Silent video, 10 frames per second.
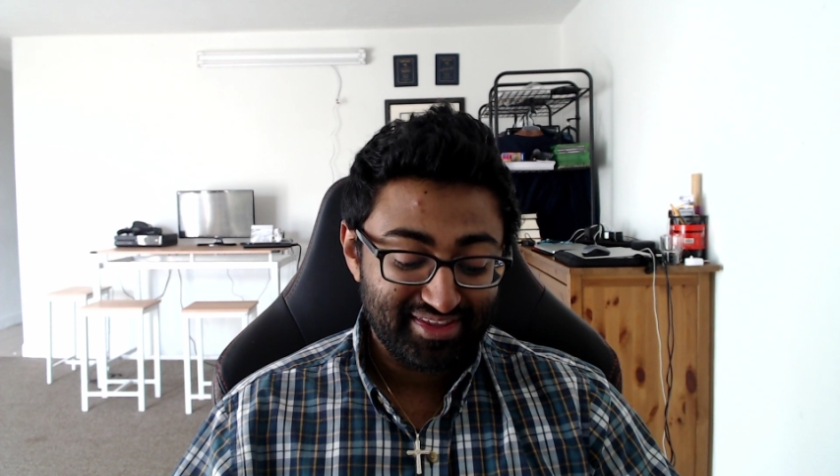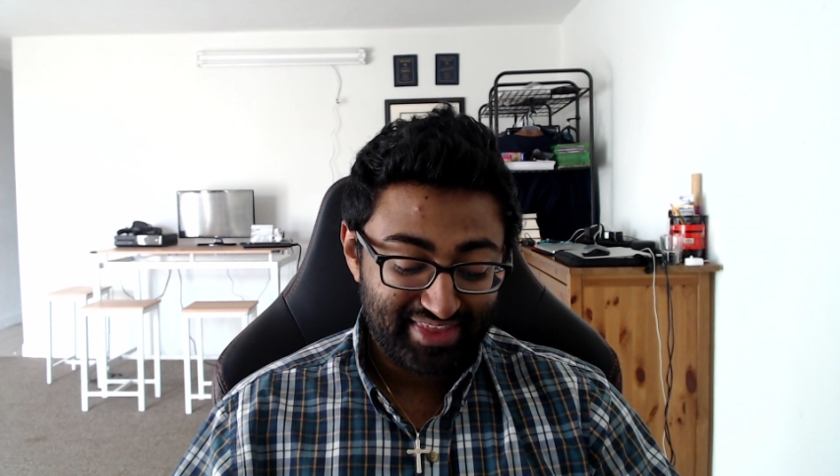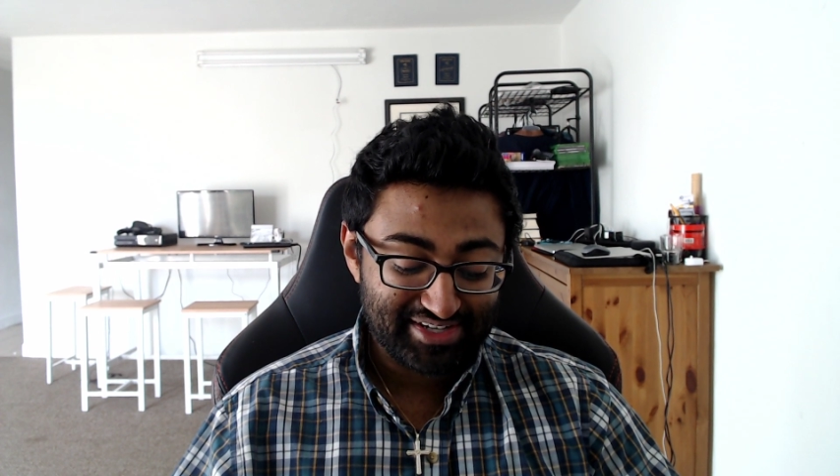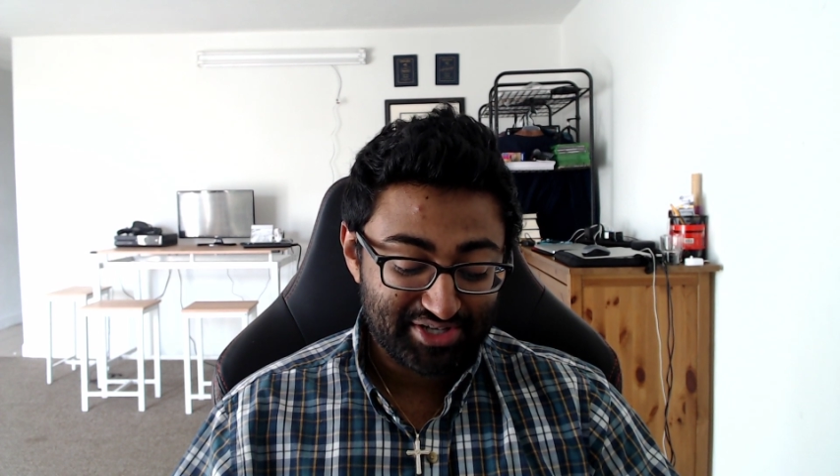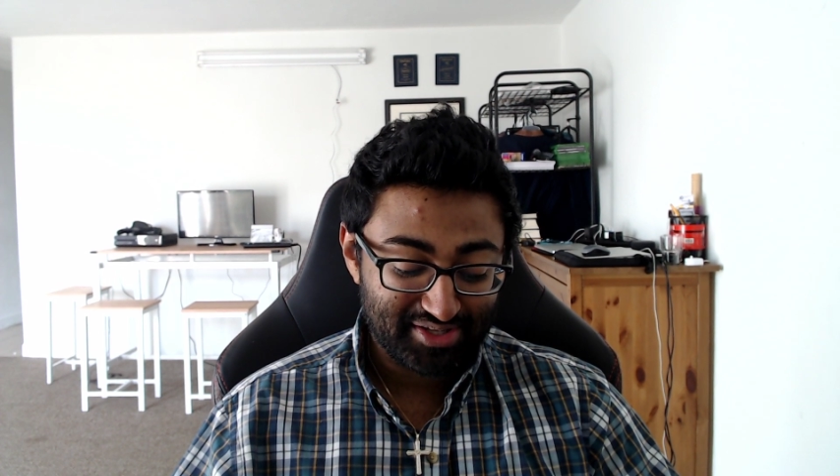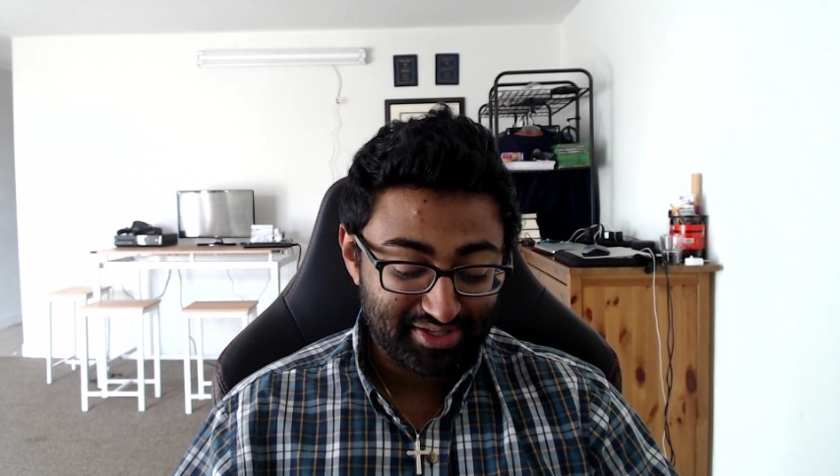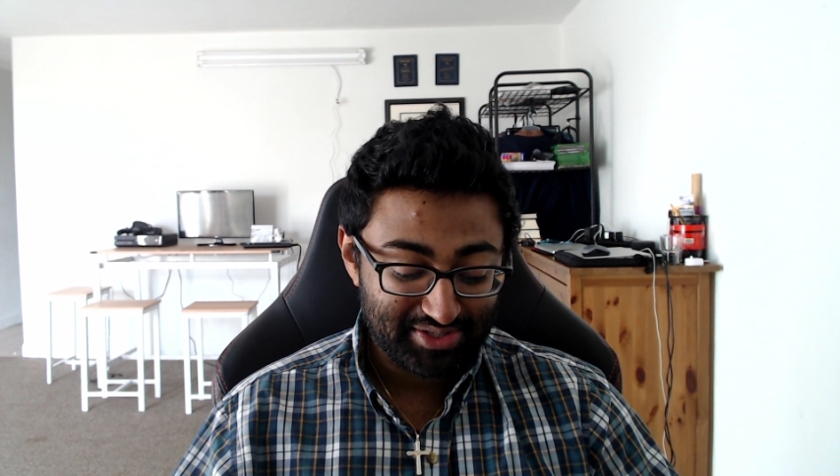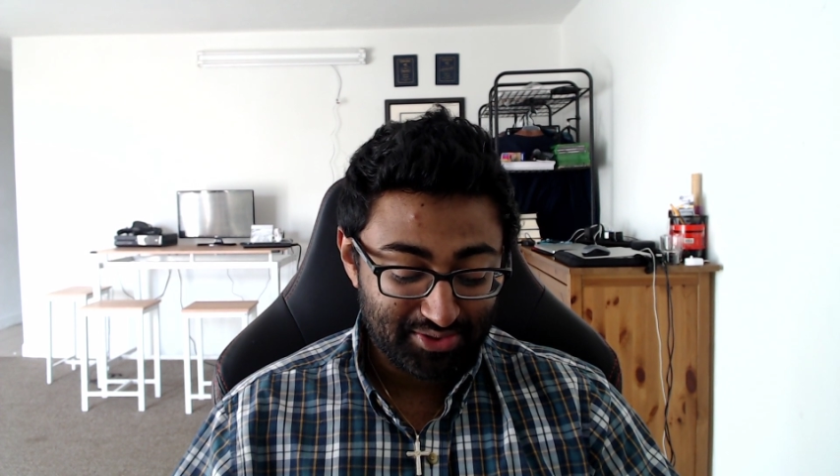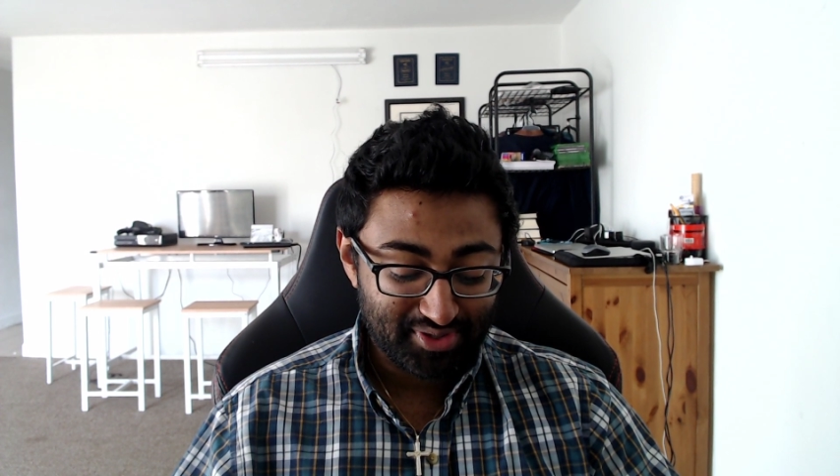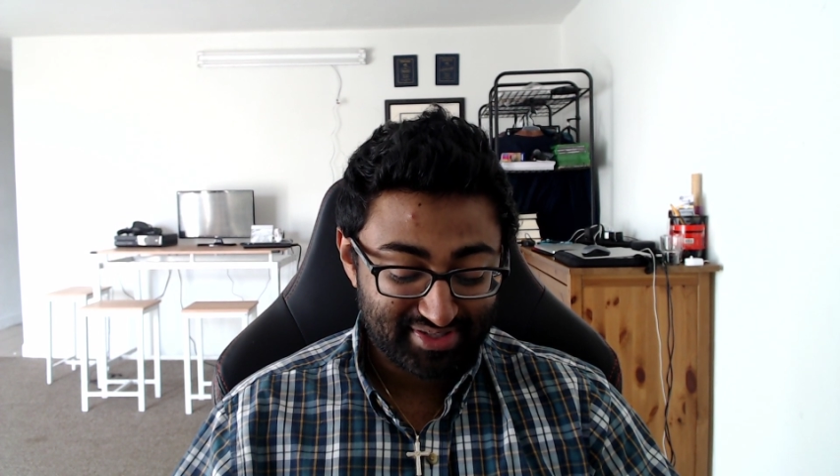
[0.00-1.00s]
then shall ye
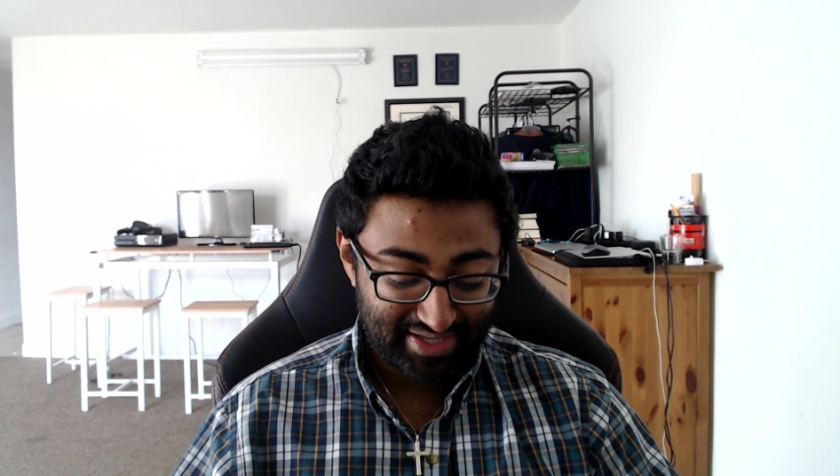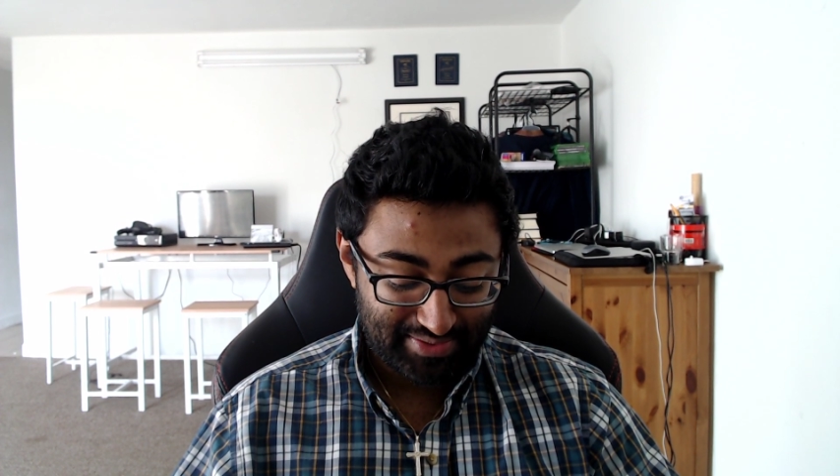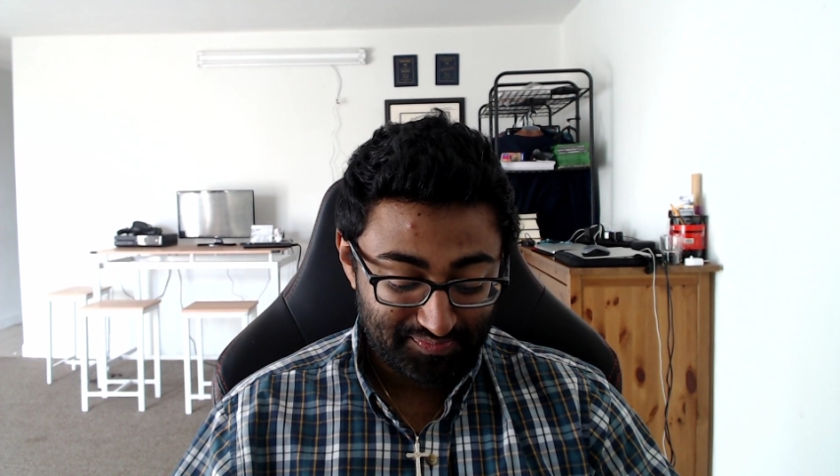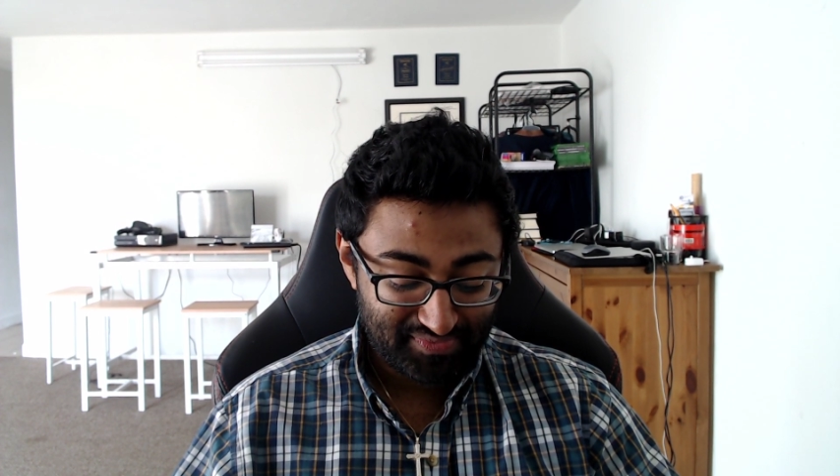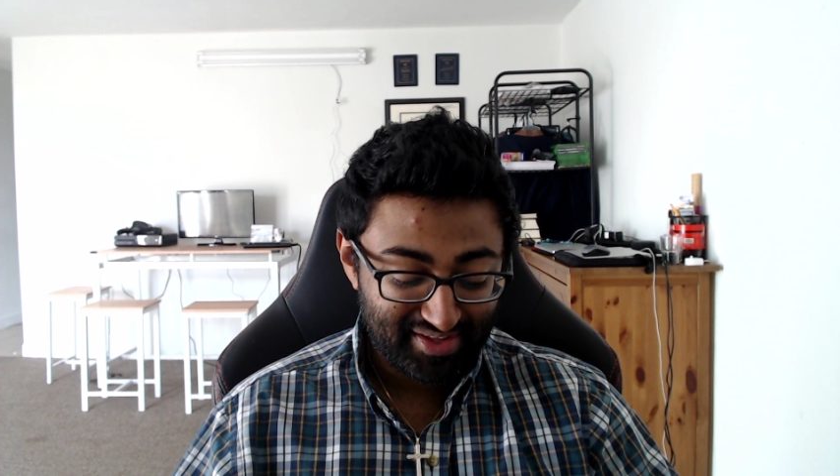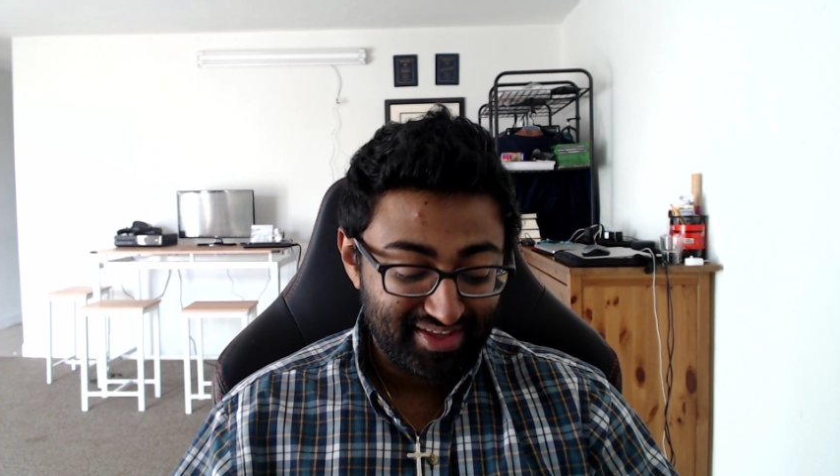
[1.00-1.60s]
do unto him.